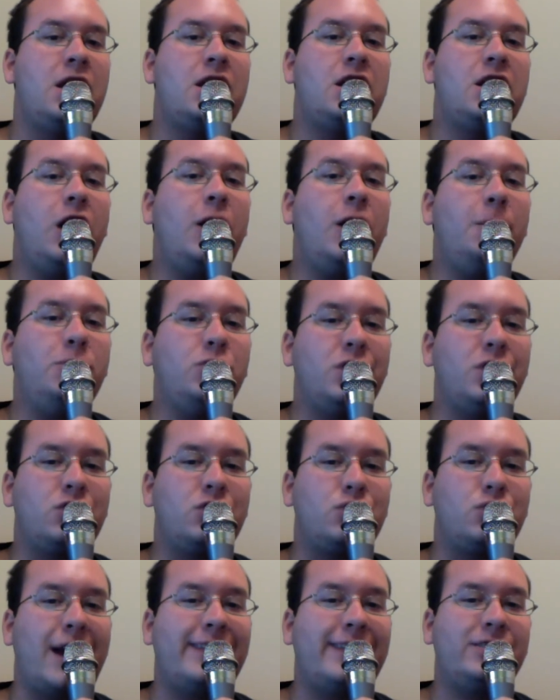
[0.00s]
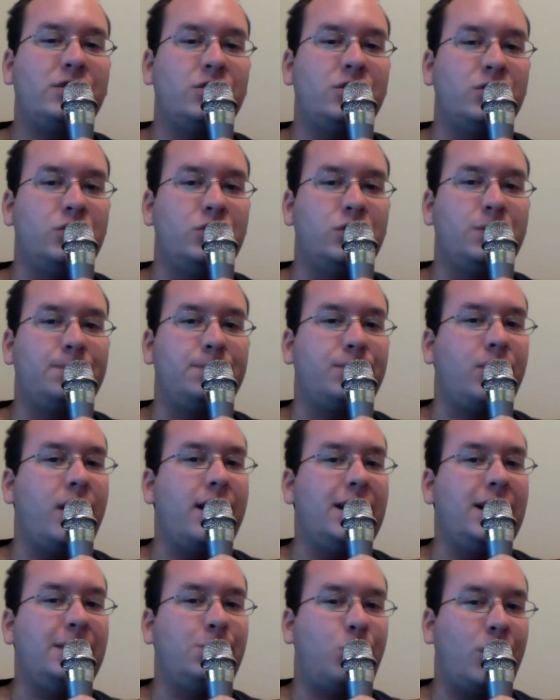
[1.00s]
comes with a drastically reduced
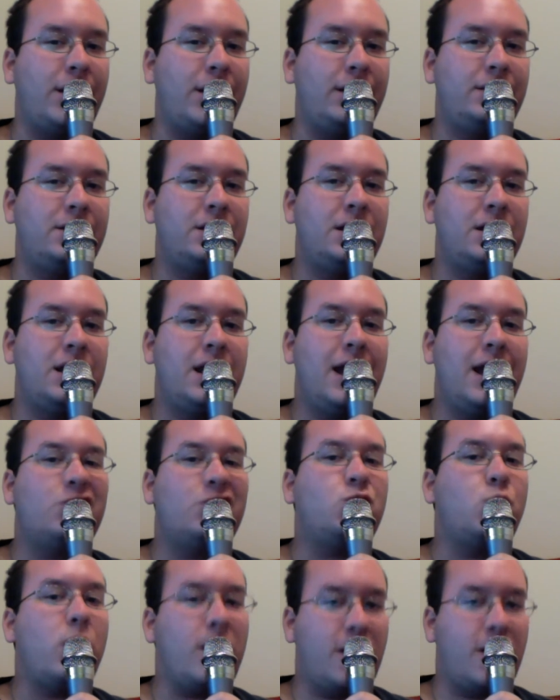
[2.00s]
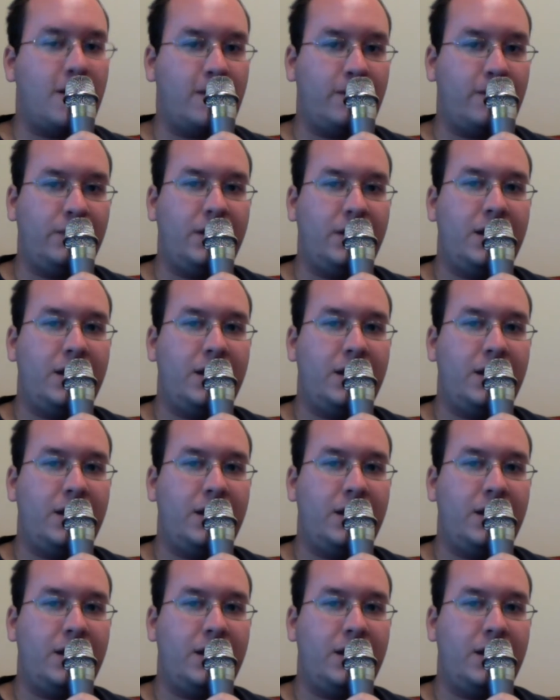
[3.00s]
price point as well.